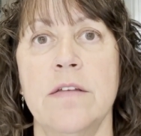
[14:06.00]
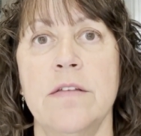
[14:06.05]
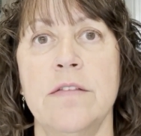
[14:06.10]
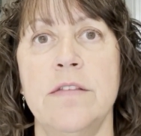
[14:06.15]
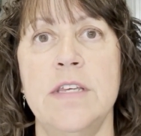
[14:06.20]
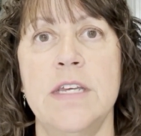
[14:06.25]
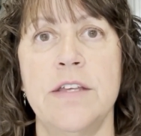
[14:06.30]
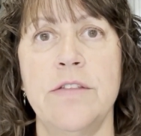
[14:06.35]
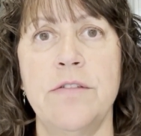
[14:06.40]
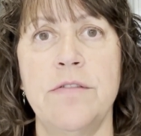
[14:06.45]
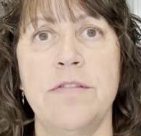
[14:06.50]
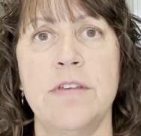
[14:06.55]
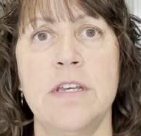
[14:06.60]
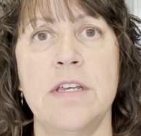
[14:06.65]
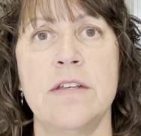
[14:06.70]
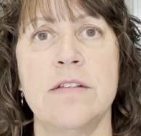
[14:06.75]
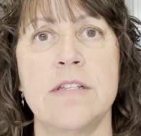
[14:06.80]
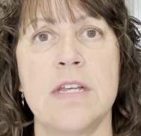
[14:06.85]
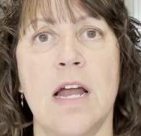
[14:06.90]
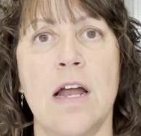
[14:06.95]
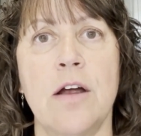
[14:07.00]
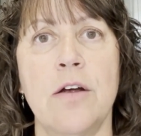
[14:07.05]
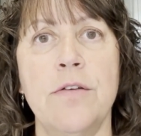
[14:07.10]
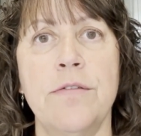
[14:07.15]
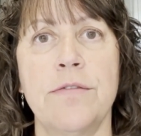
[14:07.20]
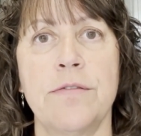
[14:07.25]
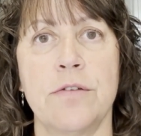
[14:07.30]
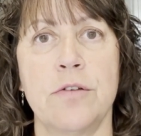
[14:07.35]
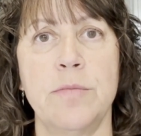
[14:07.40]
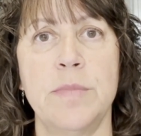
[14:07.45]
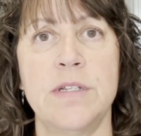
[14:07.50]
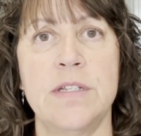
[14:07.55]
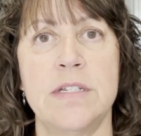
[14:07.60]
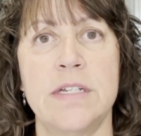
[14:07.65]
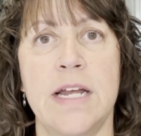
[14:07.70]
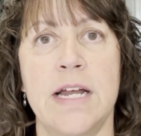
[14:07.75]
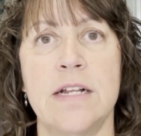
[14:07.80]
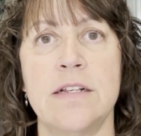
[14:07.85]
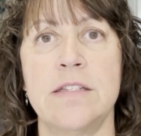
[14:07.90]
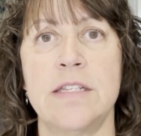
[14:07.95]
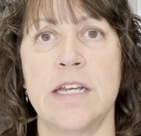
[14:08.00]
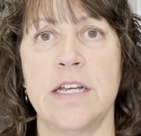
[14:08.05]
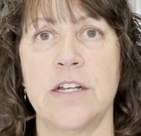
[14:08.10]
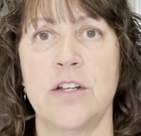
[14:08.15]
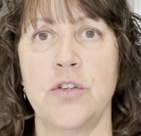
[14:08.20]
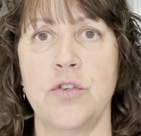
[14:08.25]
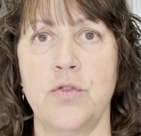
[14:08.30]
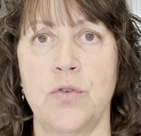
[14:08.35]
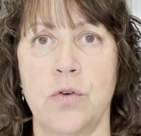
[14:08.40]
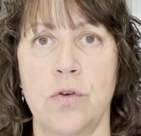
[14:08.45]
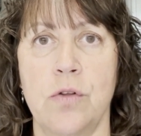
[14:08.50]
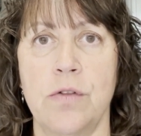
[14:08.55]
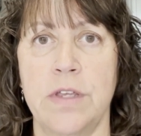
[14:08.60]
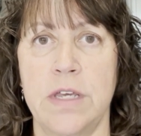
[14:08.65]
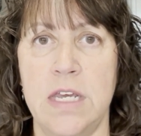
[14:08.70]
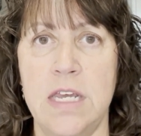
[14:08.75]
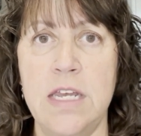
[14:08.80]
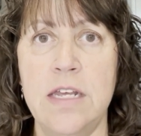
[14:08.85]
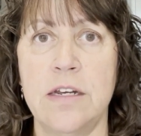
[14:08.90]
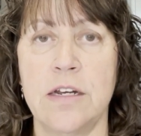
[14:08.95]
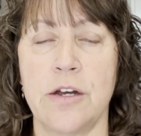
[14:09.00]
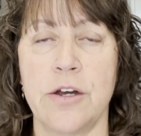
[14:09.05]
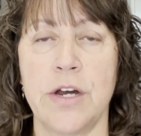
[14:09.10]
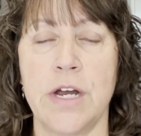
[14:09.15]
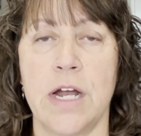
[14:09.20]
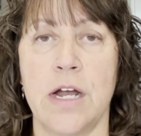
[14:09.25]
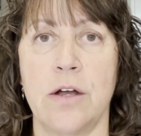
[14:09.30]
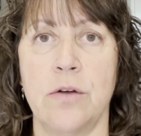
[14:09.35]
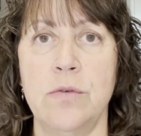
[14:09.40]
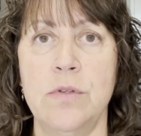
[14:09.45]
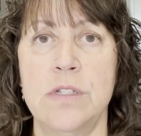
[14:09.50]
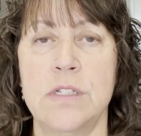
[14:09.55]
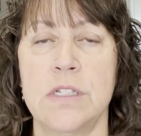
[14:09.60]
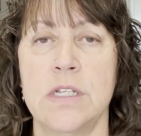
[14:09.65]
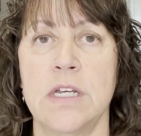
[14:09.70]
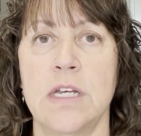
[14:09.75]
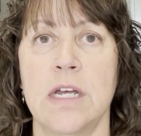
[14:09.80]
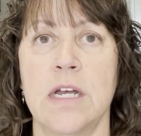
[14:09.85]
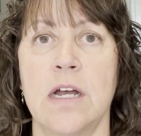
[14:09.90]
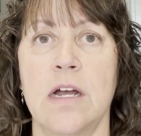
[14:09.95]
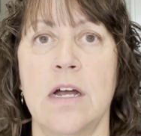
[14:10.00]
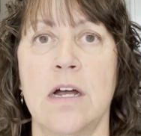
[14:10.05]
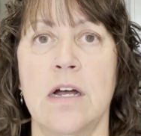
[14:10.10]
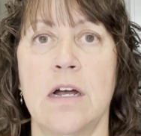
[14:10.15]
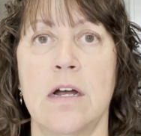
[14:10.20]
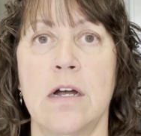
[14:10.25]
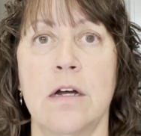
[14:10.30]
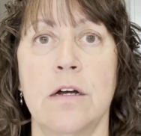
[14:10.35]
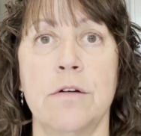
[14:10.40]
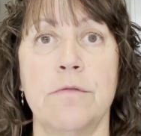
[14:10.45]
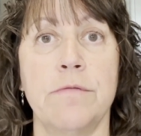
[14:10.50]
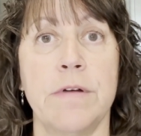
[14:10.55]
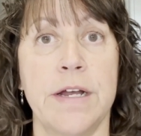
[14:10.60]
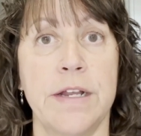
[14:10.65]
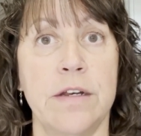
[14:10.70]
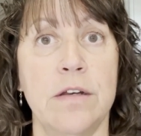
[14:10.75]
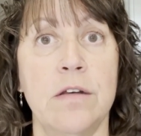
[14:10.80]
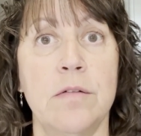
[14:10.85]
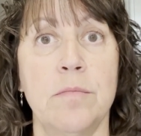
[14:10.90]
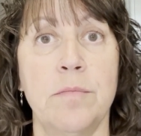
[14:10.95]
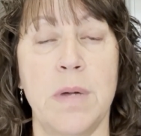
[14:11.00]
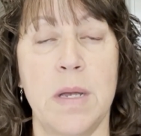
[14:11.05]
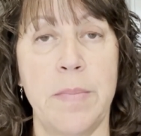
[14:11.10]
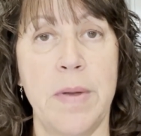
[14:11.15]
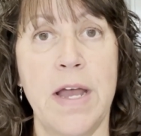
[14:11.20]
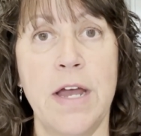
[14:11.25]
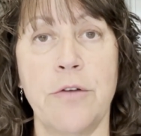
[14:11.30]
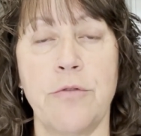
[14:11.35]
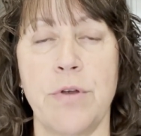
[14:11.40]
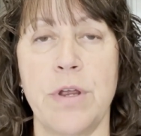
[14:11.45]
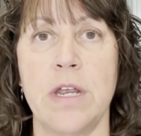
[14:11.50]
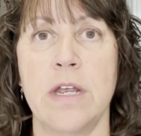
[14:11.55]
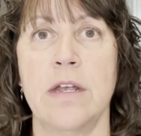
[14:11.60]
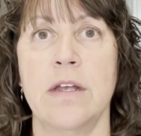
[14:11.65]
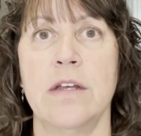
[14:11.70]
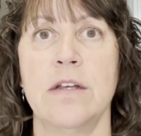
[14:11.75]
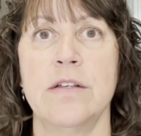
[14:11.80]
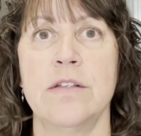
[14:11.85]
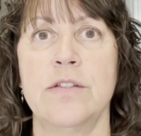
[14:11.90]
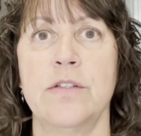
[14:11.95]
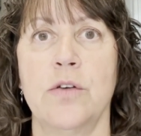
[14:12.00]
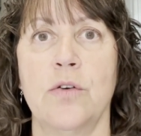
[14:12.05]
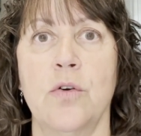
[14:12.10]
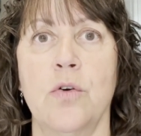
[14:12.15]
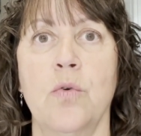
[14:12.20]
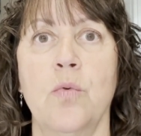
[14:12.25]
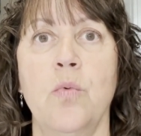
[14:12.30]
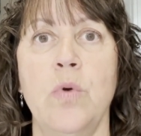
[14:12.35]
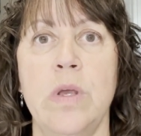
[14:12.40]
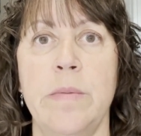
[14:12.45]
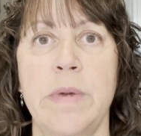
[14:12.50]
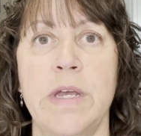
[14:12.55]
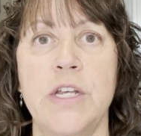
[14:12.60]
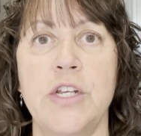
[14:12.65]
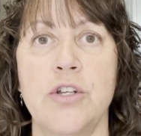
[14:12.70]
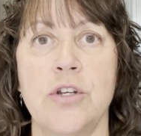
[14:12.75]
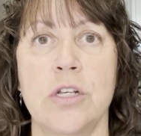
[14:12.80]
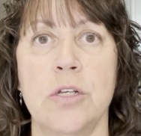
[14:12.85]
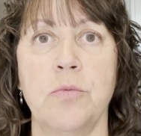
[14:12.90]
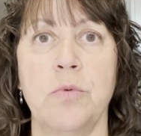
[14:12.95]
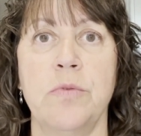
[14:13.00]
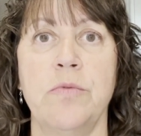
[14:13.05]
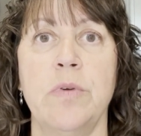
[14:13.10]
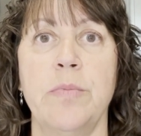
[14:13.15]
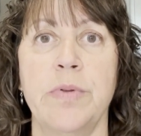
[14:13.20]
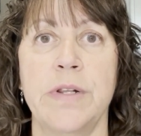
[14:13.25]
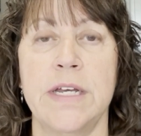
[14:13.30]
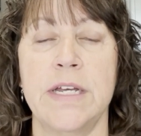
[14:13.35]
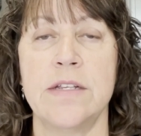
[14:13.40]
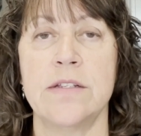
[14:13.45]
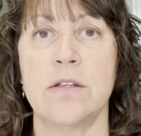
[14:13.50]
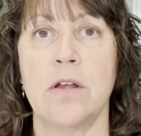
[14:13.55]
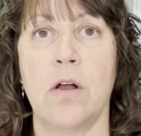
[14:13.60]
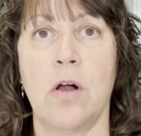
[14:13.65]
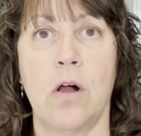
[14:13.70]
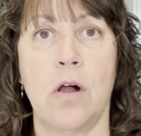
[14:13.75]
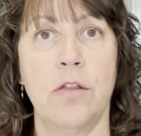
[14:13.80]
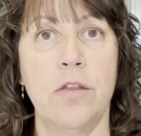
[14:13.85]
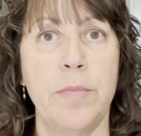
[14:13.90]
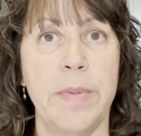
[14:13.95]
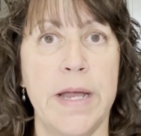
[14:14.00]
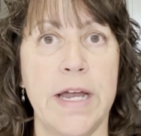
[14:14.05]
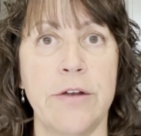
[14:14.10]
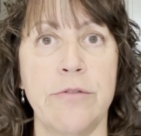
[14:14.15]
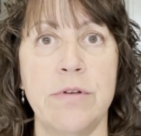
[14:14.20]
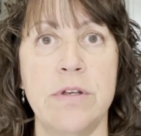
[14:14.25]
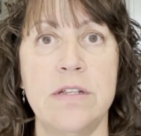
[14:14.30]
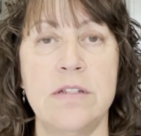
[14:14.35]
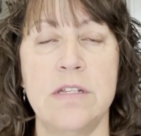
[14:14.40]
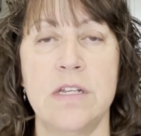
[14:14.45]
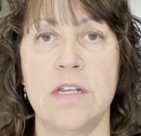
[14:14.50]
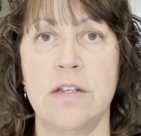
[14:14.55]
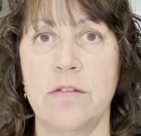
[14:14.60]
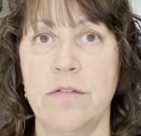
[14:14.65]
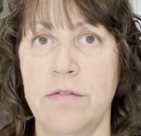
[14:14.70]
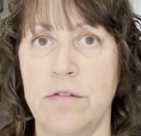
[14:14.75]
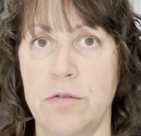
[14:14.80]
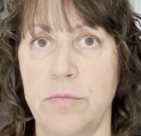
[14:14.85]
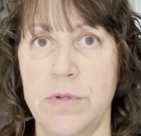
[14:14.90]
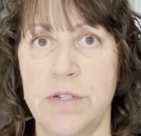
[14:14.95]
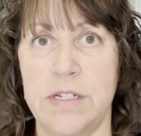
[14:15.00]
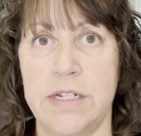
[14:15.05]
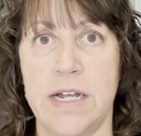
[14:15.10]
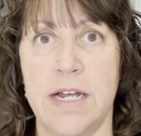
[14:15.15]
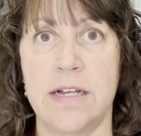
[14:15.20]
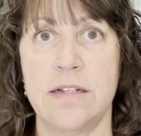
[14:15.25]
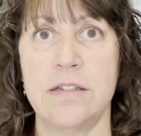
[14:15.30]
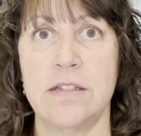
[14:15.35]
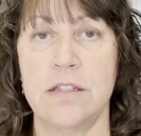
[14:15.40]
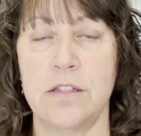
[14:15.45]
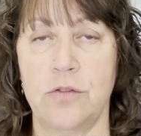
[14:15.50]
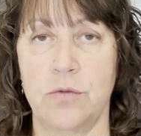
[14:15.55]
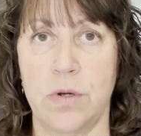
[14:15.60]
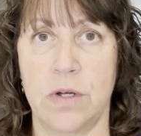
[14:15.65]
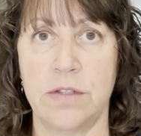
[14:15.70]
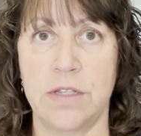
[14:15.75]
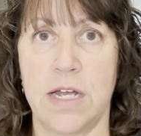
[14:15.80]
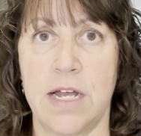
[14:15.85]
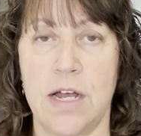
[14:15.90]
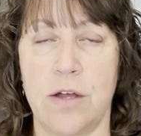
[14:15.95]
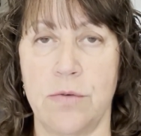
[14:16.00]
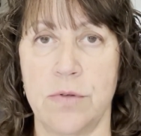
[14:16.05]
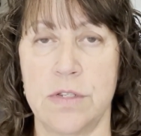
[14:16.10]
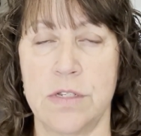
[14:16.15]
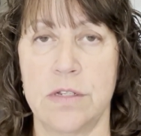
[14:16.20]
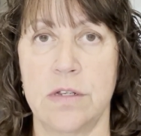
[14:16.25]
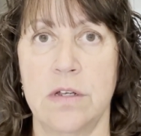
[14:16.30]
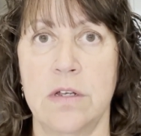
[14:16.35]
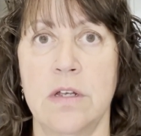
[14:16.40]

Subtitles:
The other thing is our thermostats that control the heat in our house are run by battery. So we make sure that we replace all the batteries in the thermostats throughout the house.